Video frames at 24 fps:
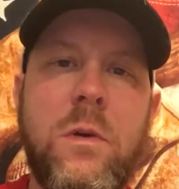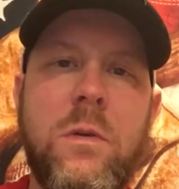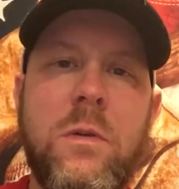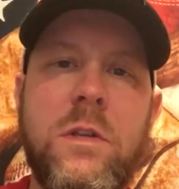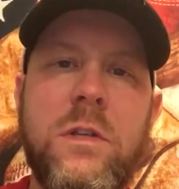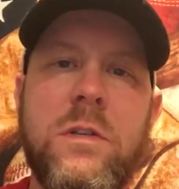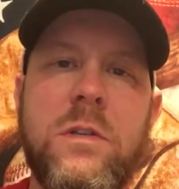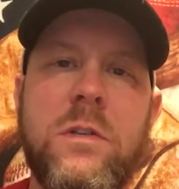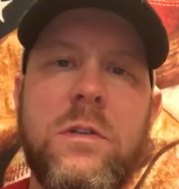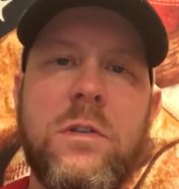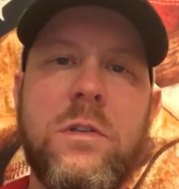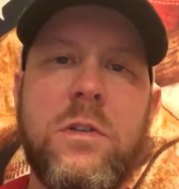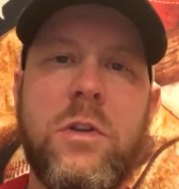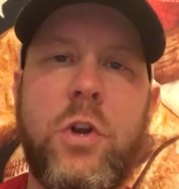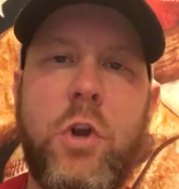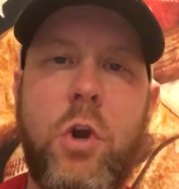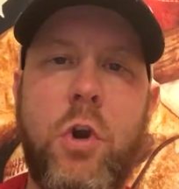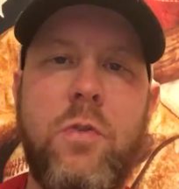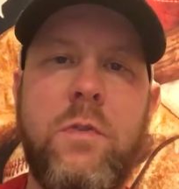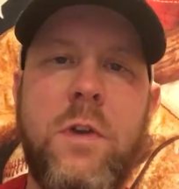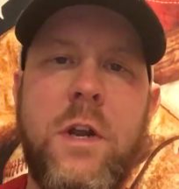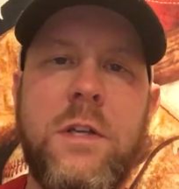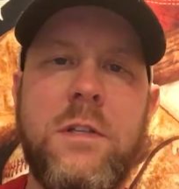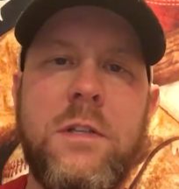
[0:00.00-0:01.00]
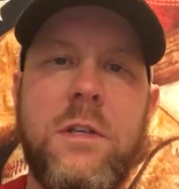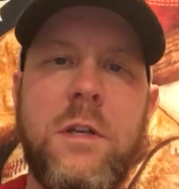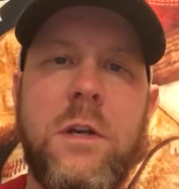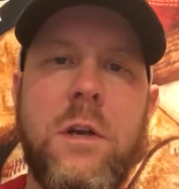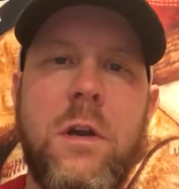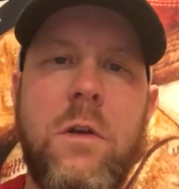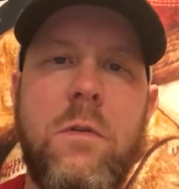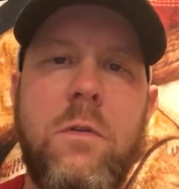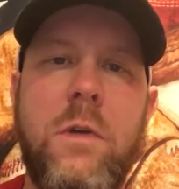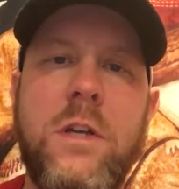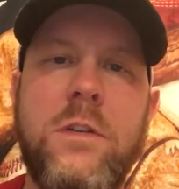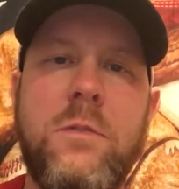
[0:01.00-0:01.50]
This is Curt Rice at
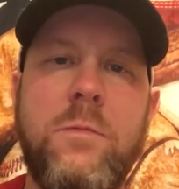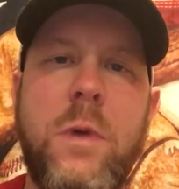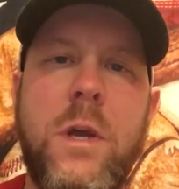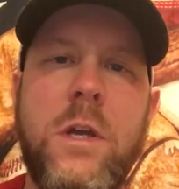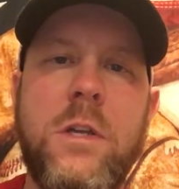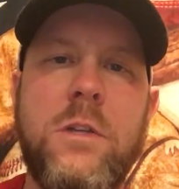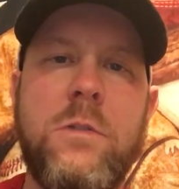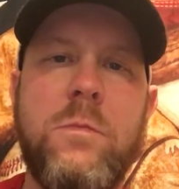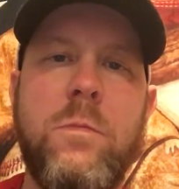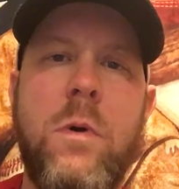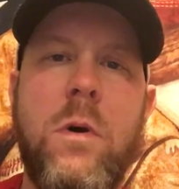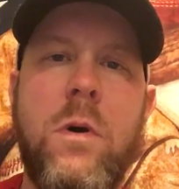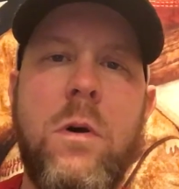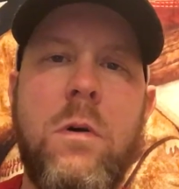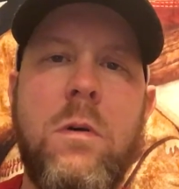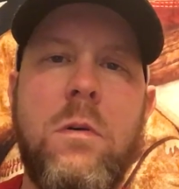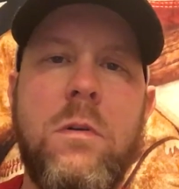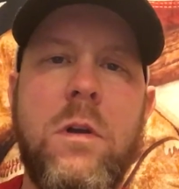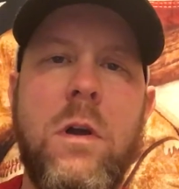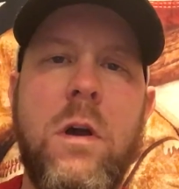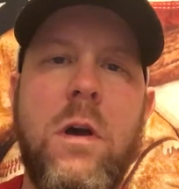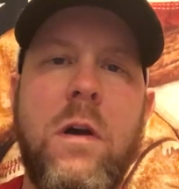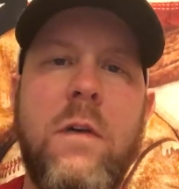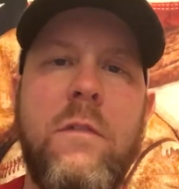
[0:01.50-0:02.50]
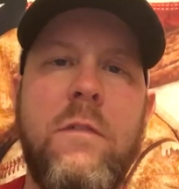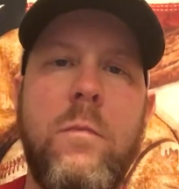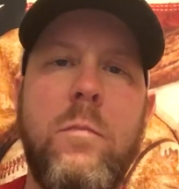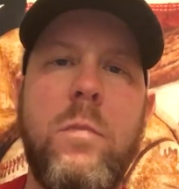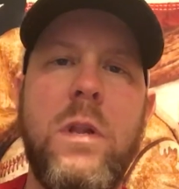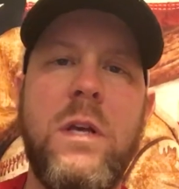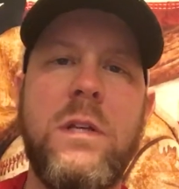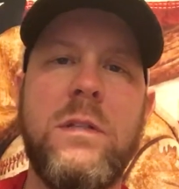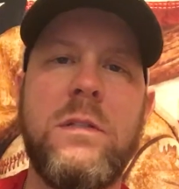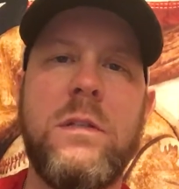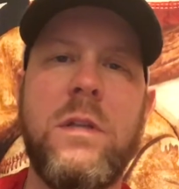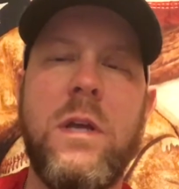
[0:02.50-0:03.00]
Curt Rice Baseball. Y'all have a
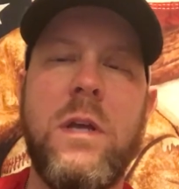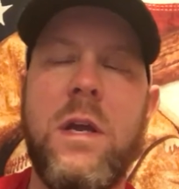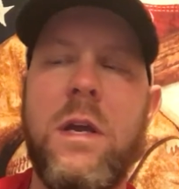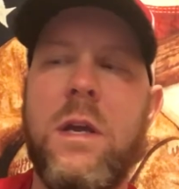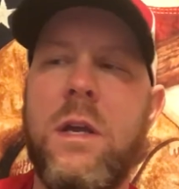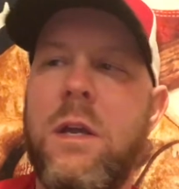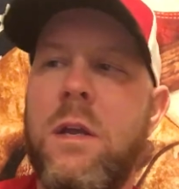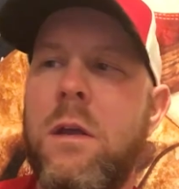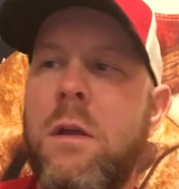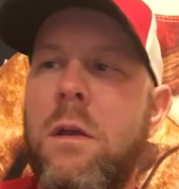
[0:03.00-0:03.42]
blessed day.